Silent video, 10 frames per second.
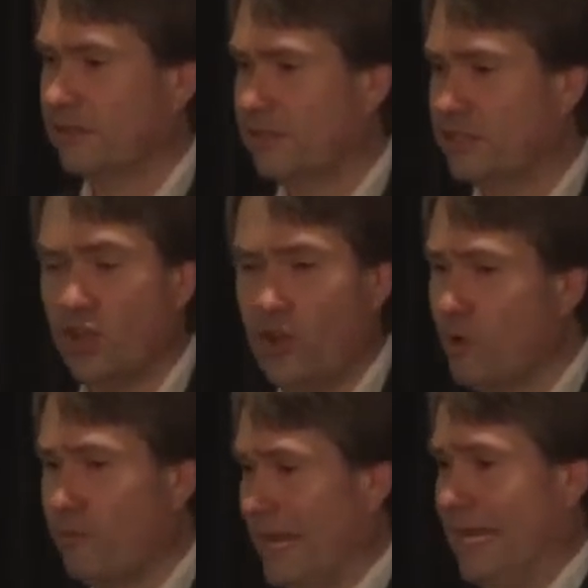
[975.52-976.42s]
There's no
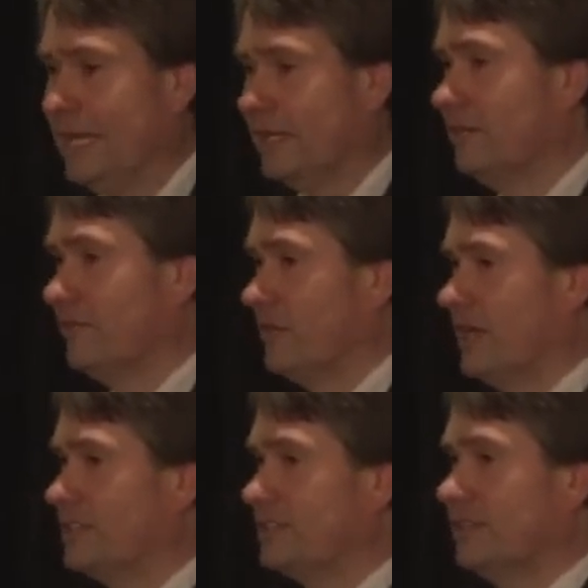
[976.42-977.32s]
more money in it for
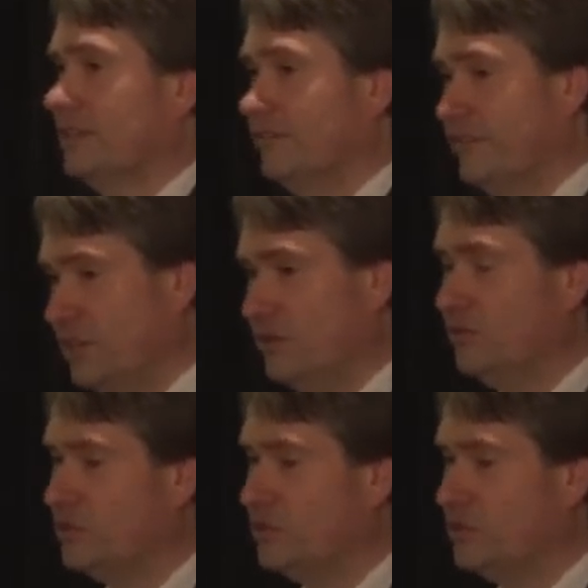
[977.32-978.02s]
us, for you